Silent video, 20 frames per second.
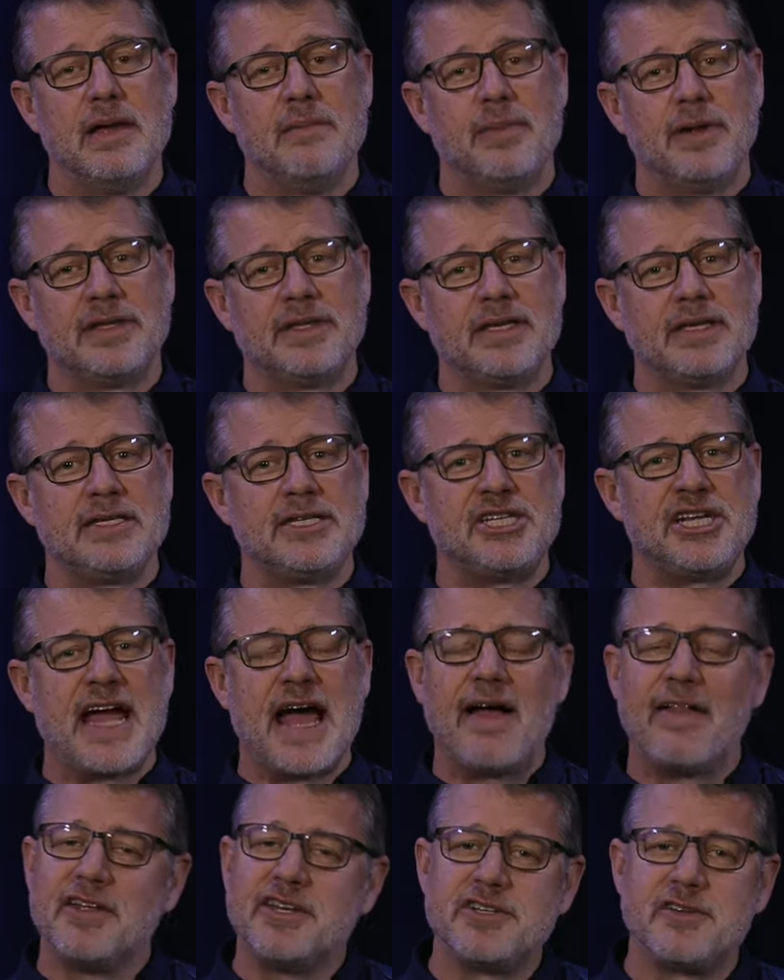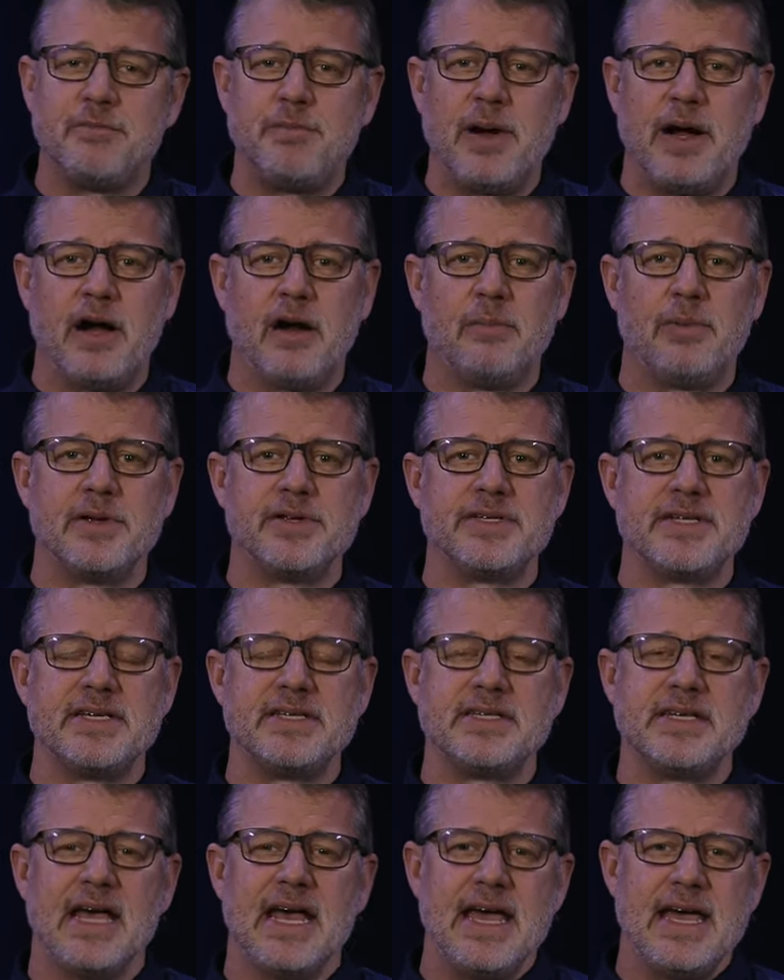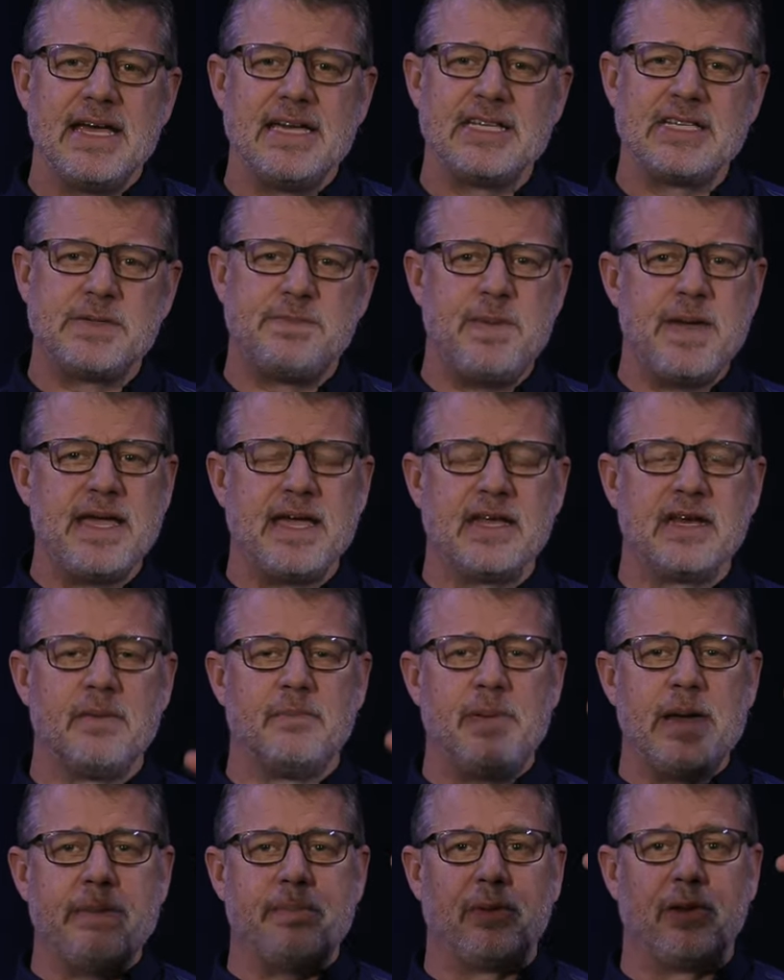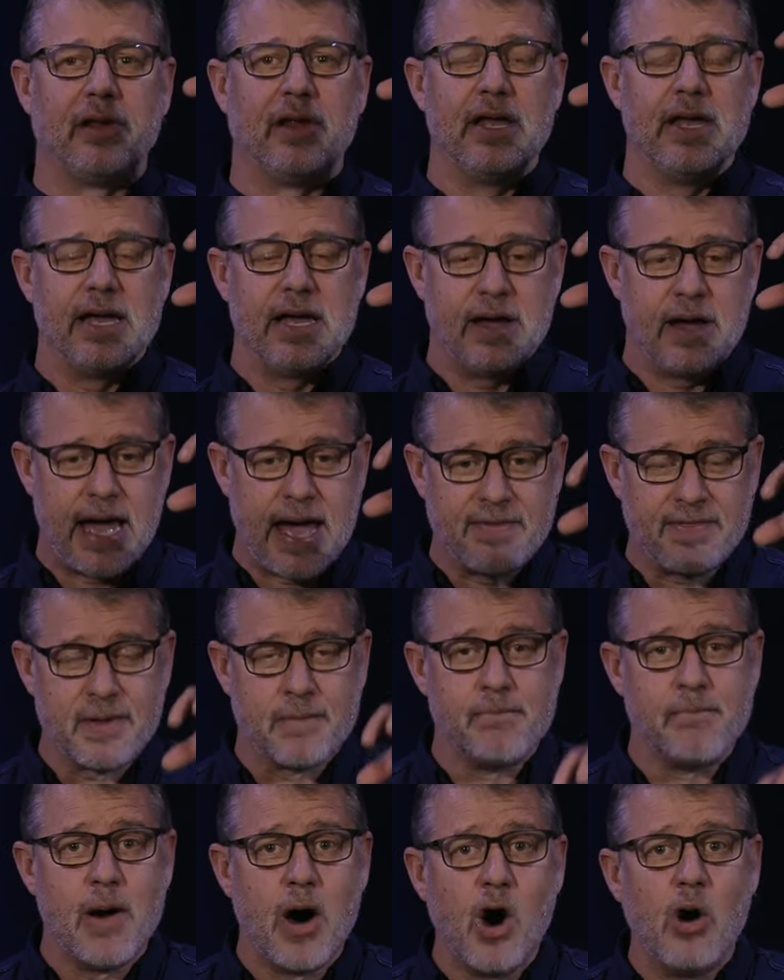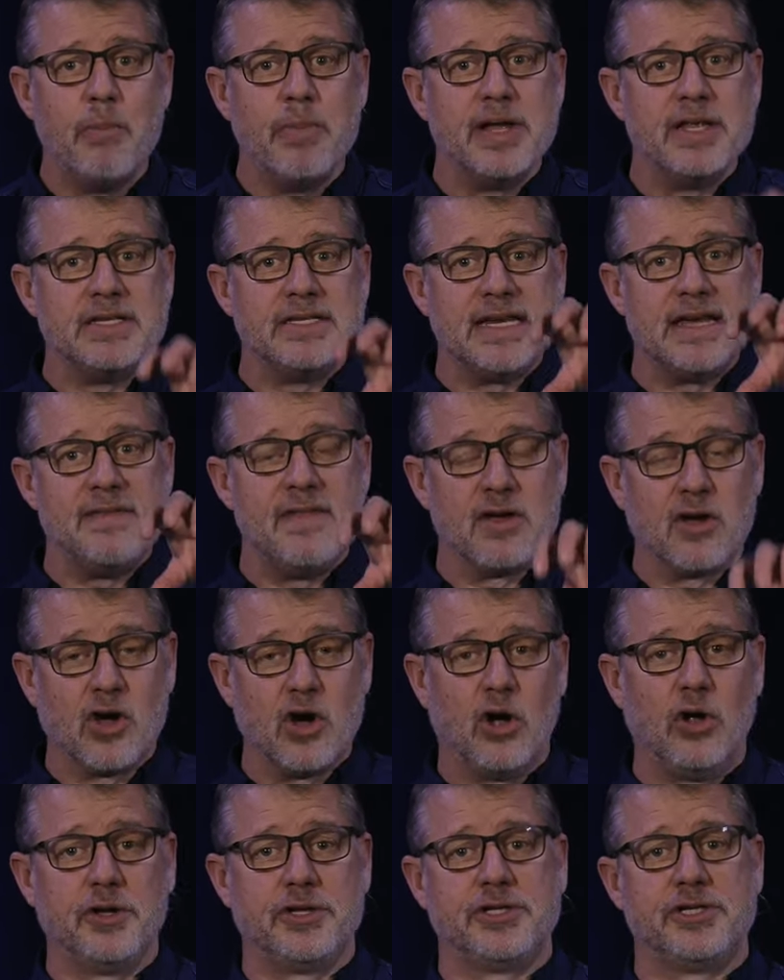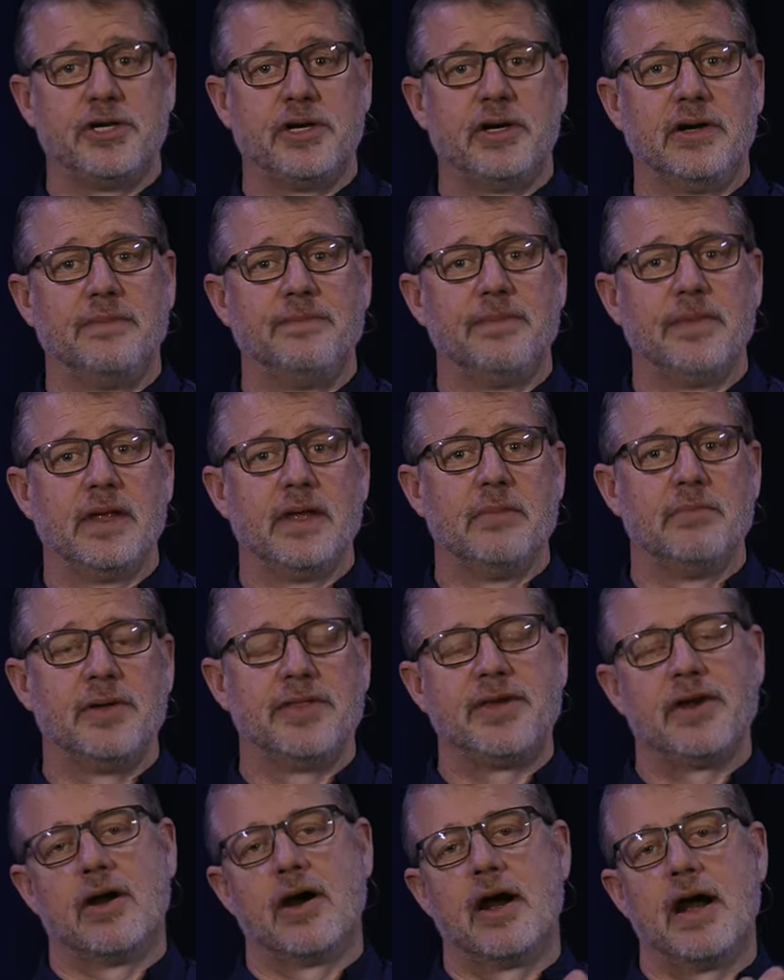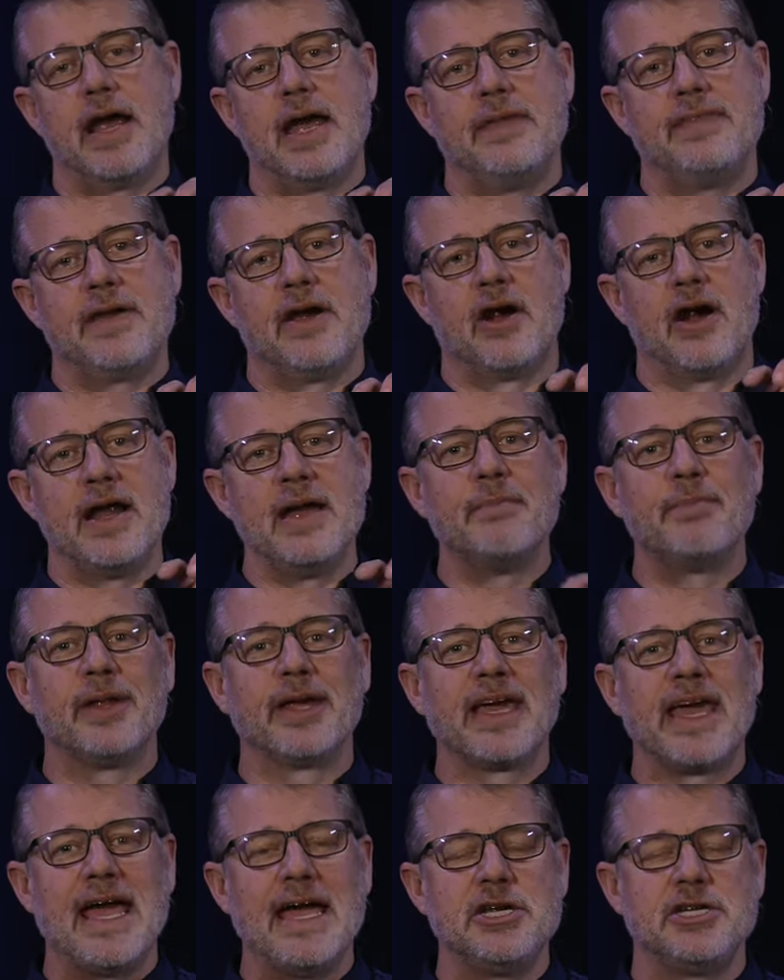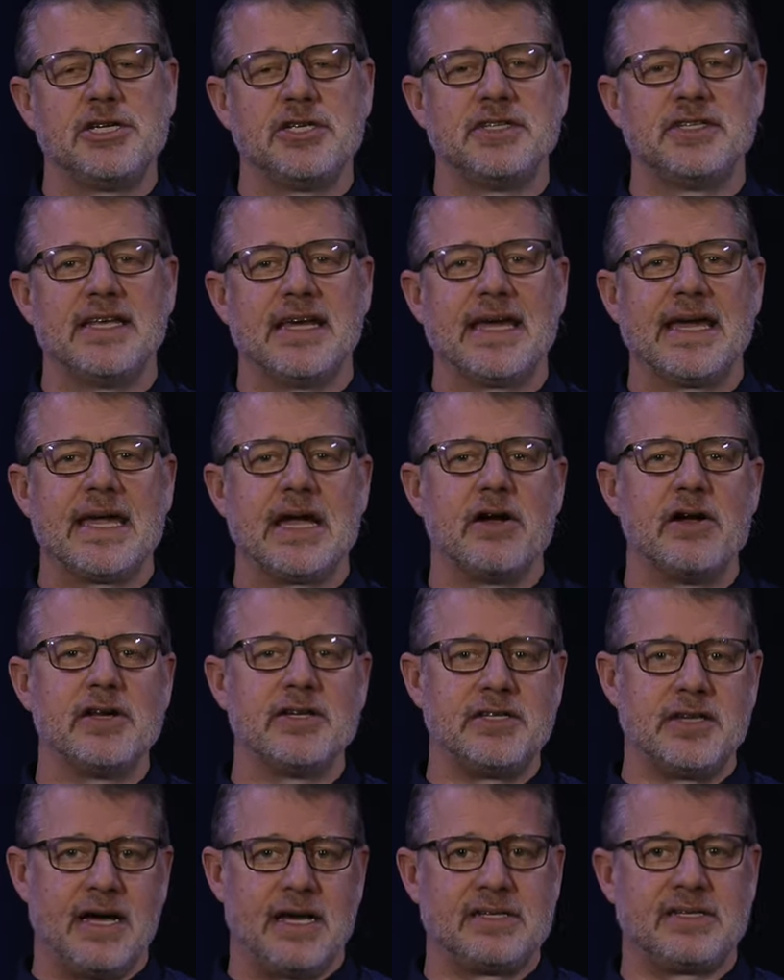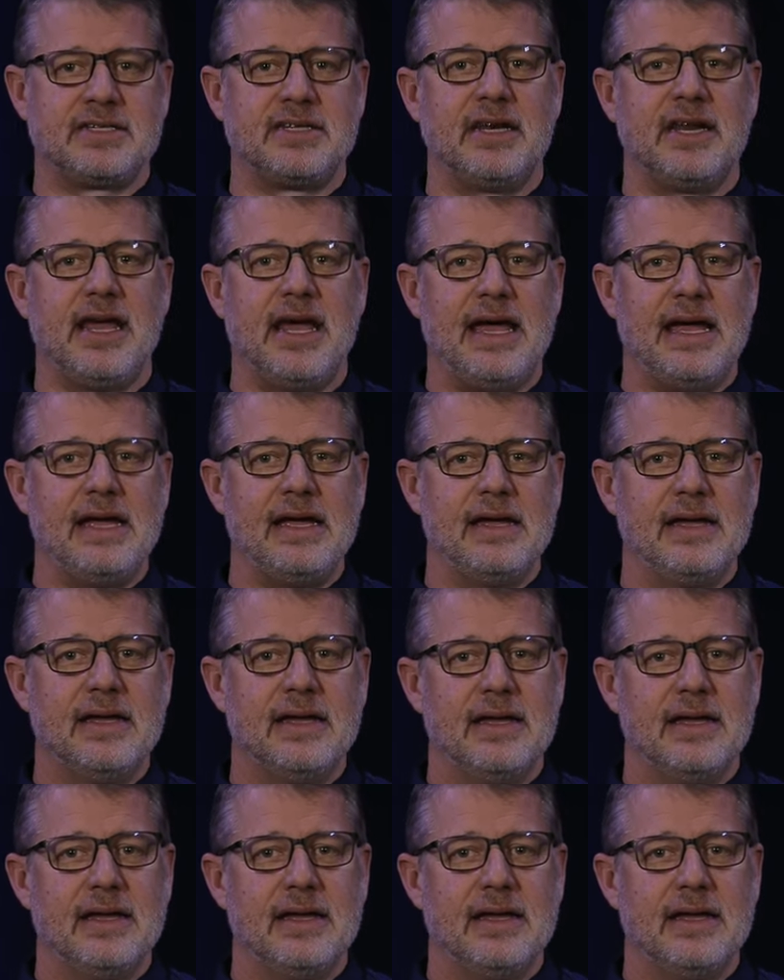But the challenge of parables is he's speaking to people at the moment in the culture, but there are, there are implications that carry to us today.